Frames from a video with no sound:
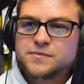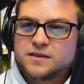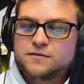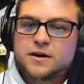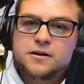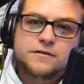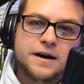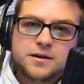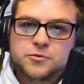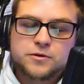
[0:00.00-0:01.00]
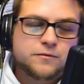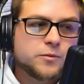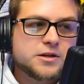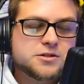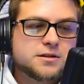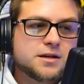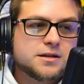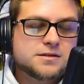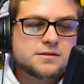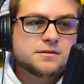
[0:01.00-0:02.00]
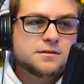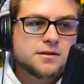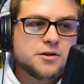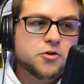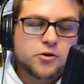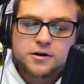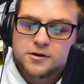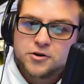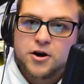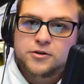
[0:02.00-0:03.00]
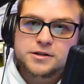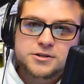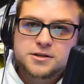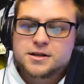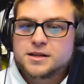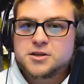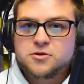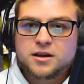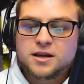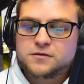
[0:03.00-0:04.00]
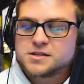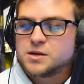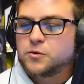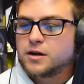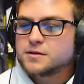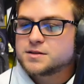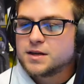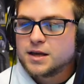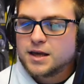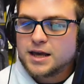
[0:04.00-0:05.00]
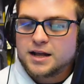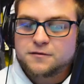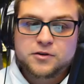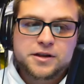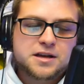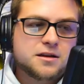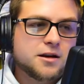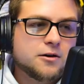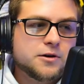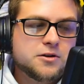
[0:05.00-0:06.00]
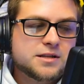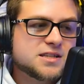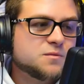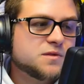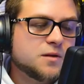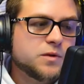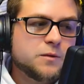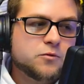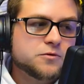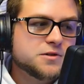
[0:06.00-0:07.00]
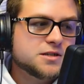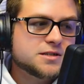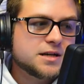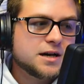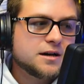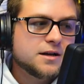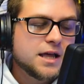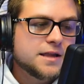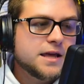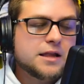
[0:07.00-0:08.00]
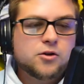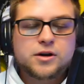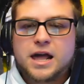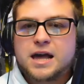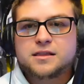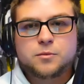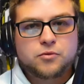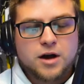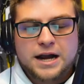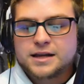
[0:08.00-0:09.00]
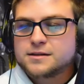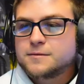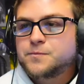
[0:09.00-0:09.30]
very valuable information is your knowledge that you can give to someone else. And I feel like, you know, when you get something done, people just uh they look at the product